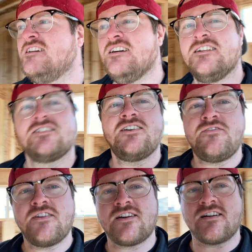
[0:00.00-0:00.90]
So I
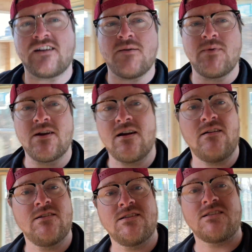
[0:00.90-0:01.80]
figured I'll come here,
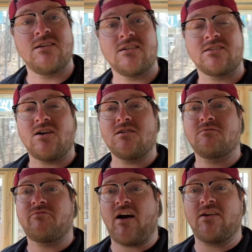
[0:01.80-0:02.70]
I'll just
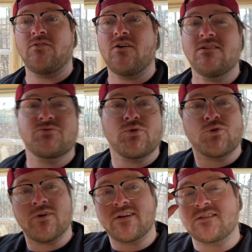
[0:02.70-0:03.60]
talk final thoughts real
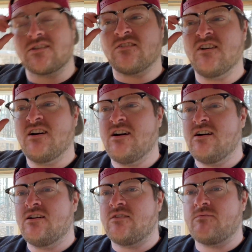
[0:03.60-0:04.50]
quick. So,
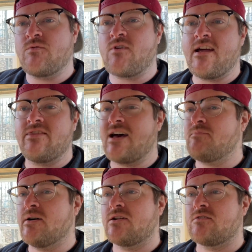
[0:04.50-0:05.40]
been riding that
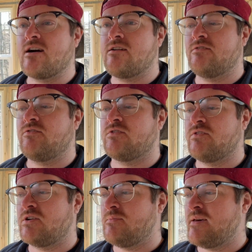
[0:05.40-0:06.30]
bike around for a
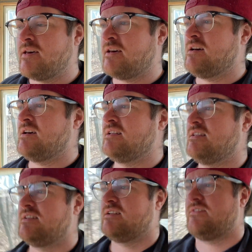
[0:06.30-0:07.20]
little bit.
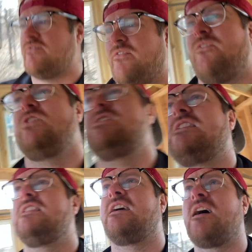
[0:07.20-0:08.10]
First
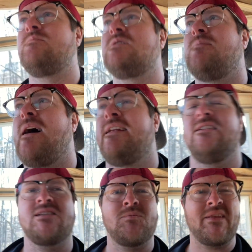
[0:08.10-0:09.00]
thing that comes to mind in
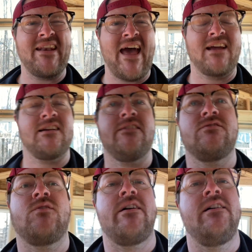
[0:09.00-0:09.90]
some of the
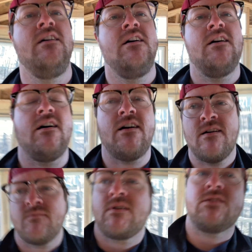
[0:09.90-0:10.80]
negatives, right?
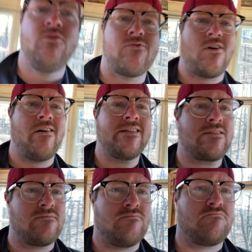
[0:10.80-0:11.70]
Because overall
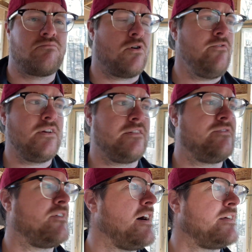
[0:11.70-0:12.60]
it's perfectly
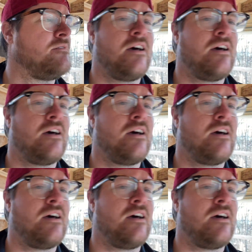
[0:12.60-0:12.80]
fine.